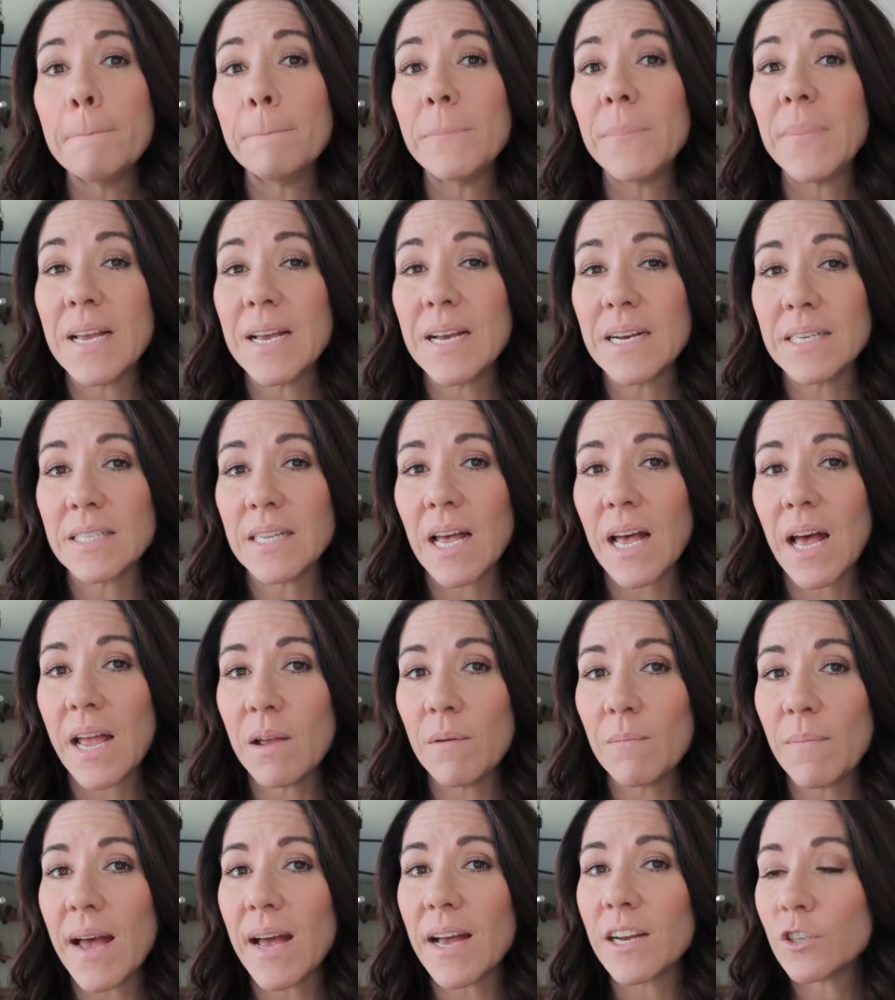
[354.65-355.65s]
because I
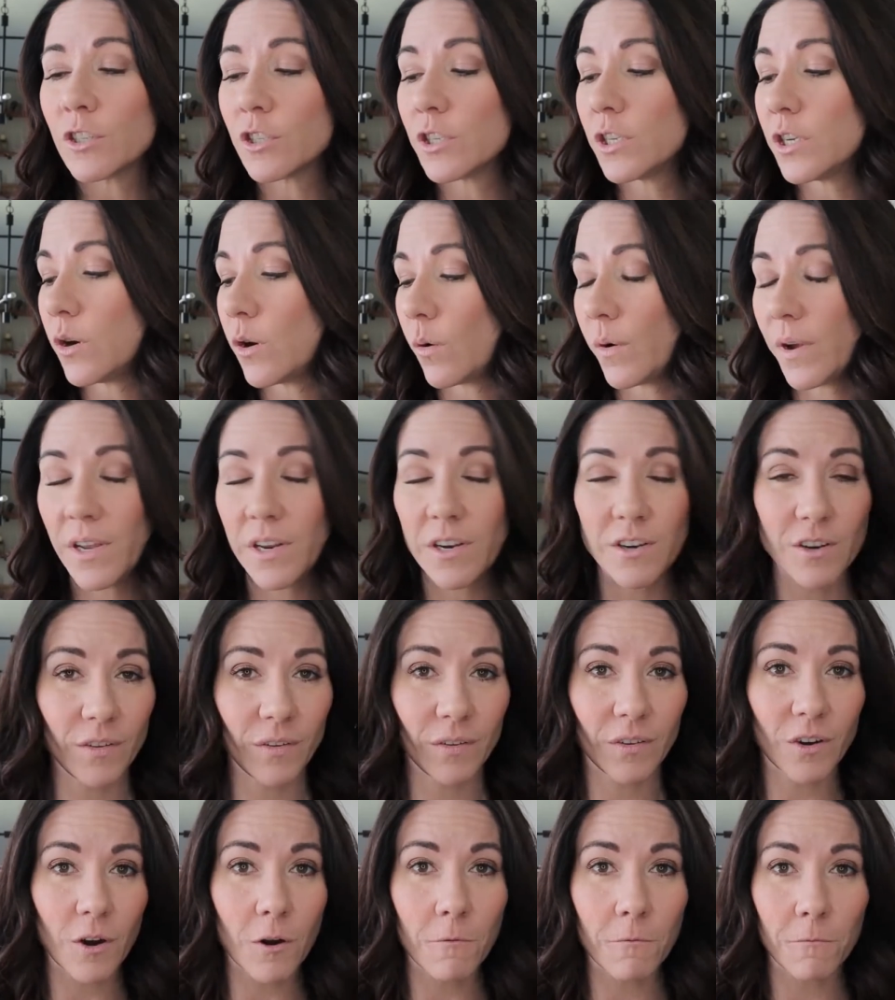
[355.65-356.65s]
am actually going to
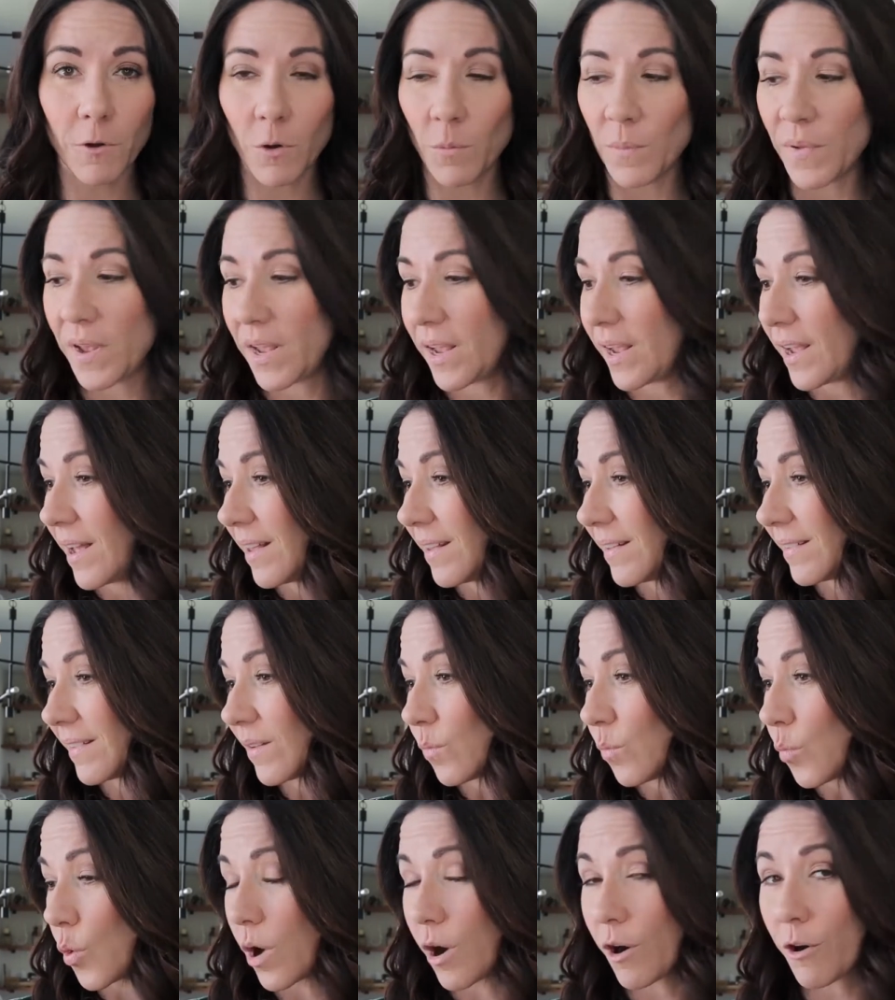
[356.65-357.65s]
start filming
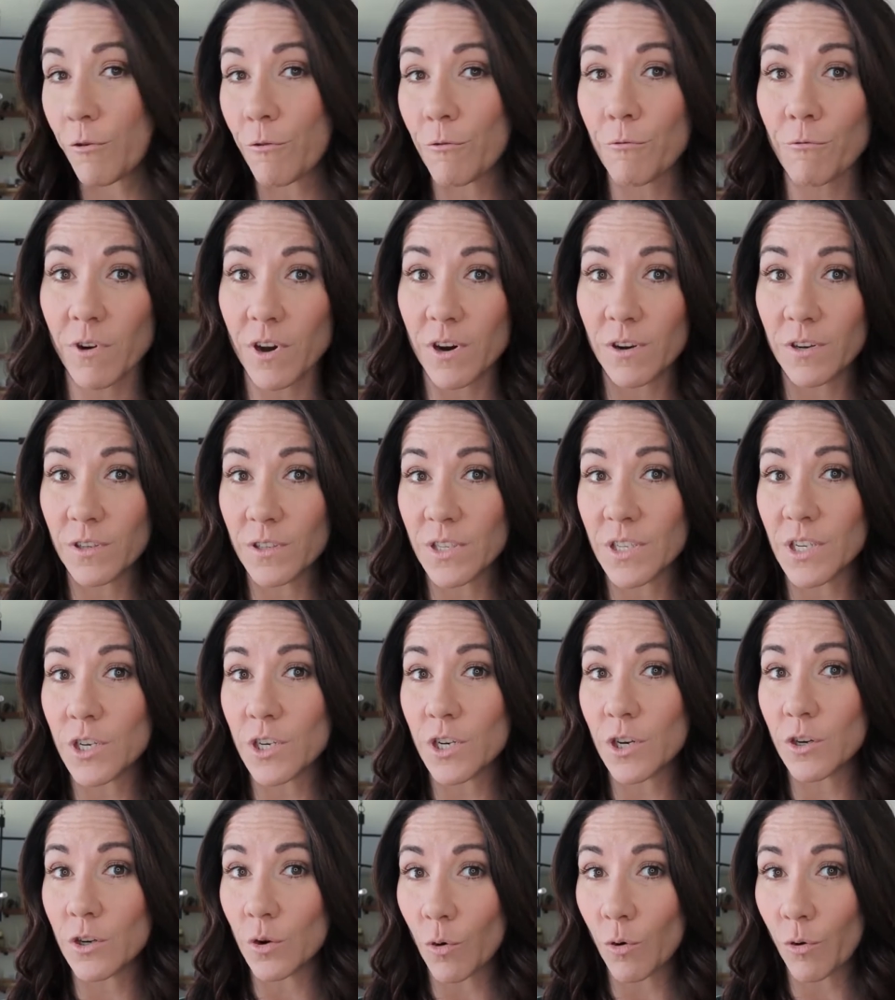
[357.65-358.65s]
some more reels
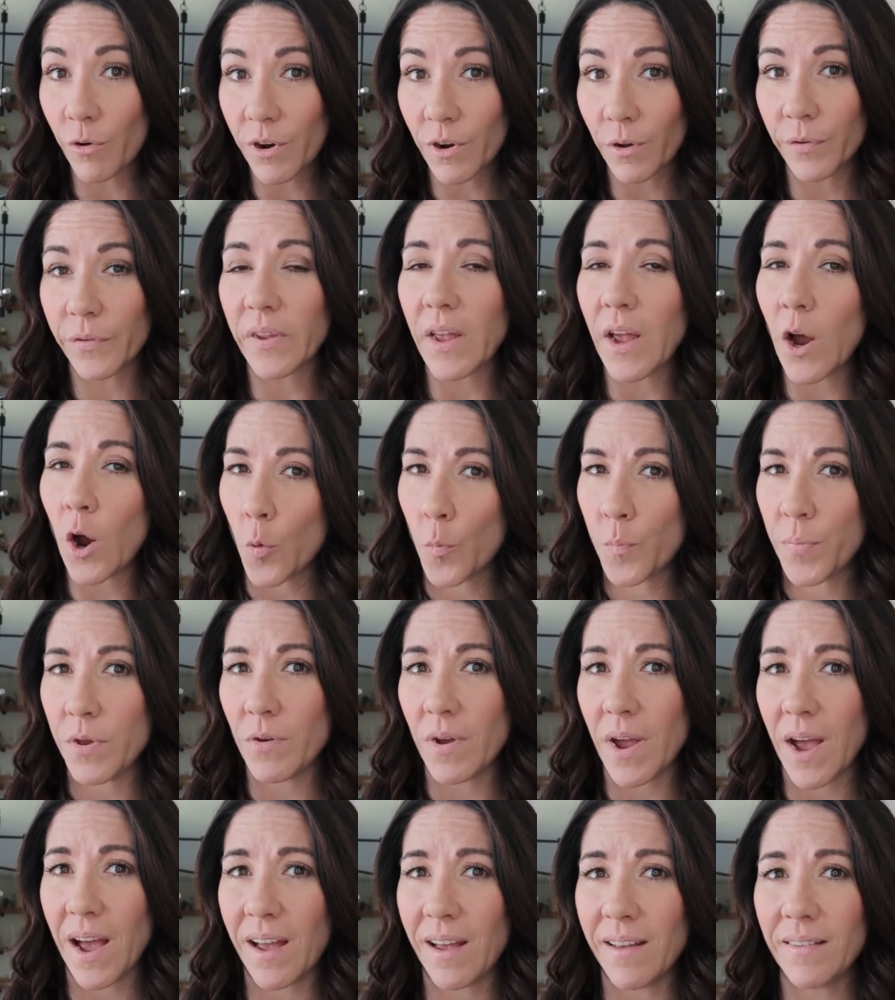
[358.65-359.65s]
tutorials to help you
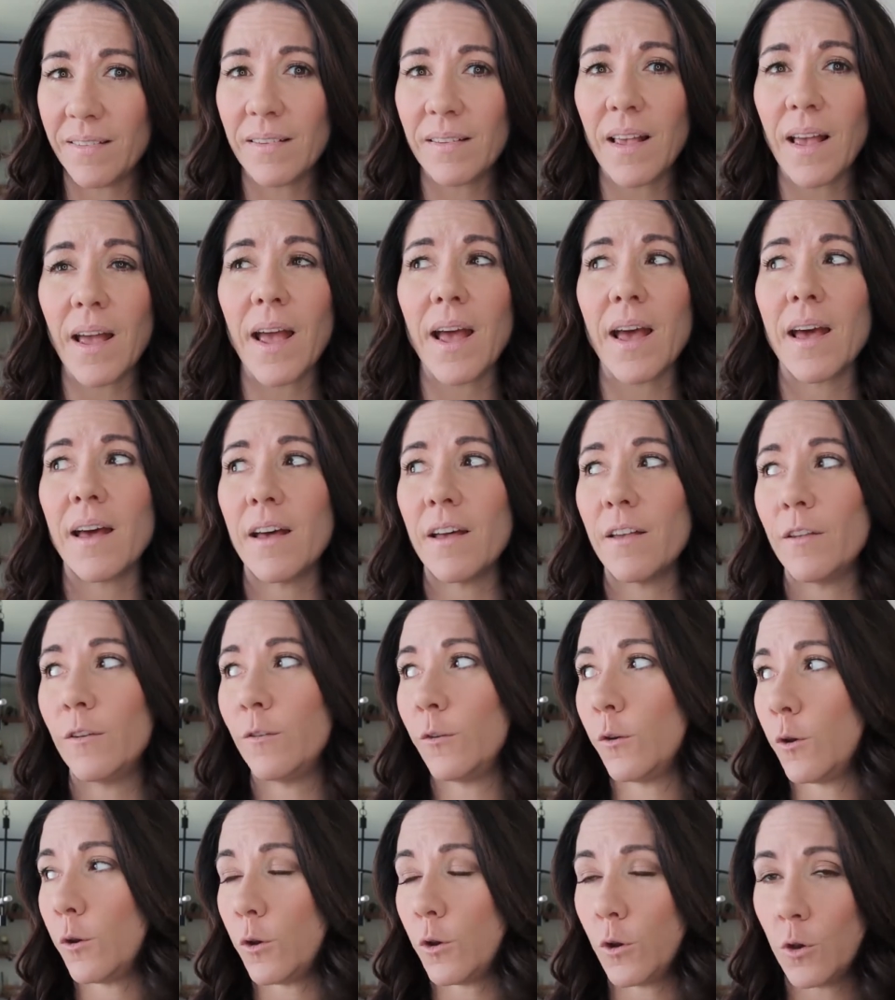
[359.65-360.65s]
guys
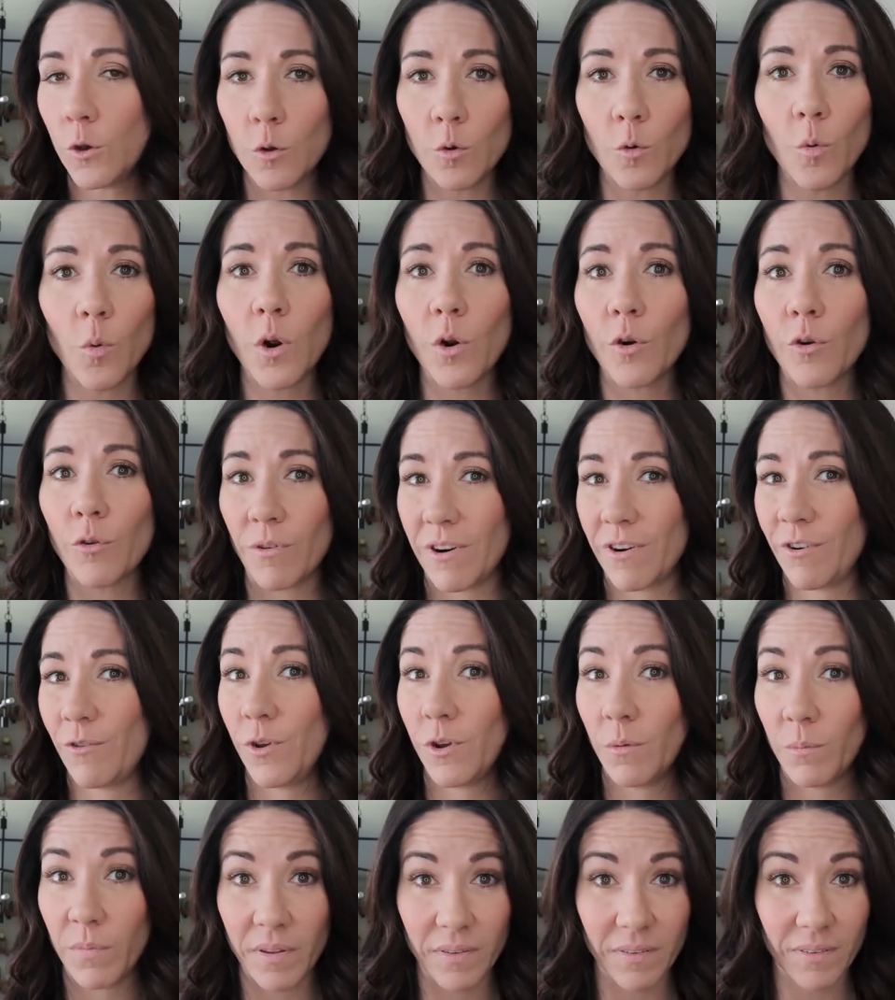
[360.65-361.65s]
as you grow
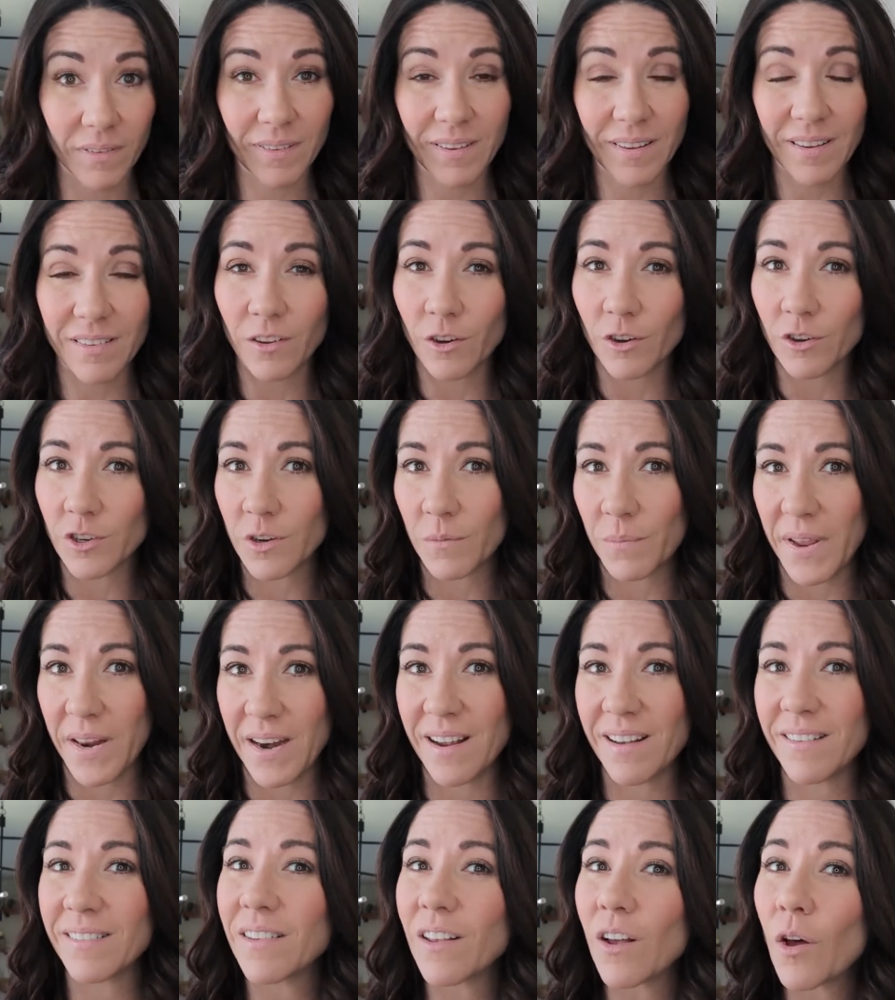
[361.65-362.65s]
your business on social
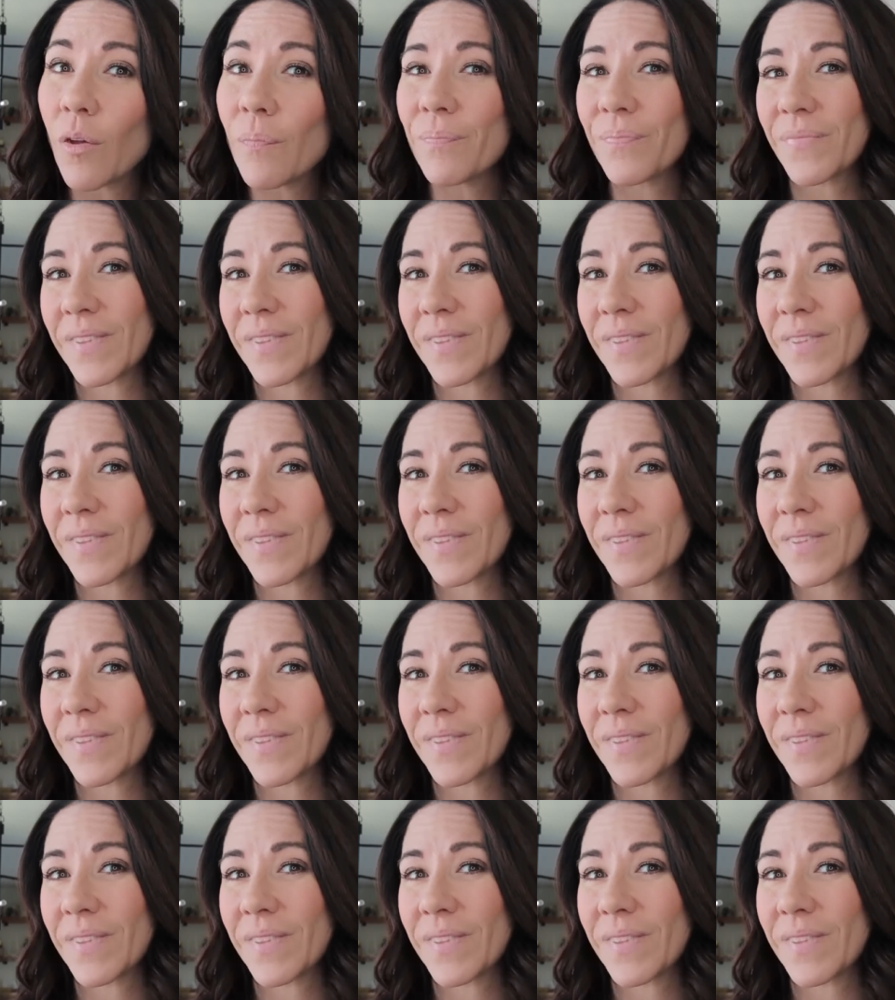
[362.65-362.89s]
media. So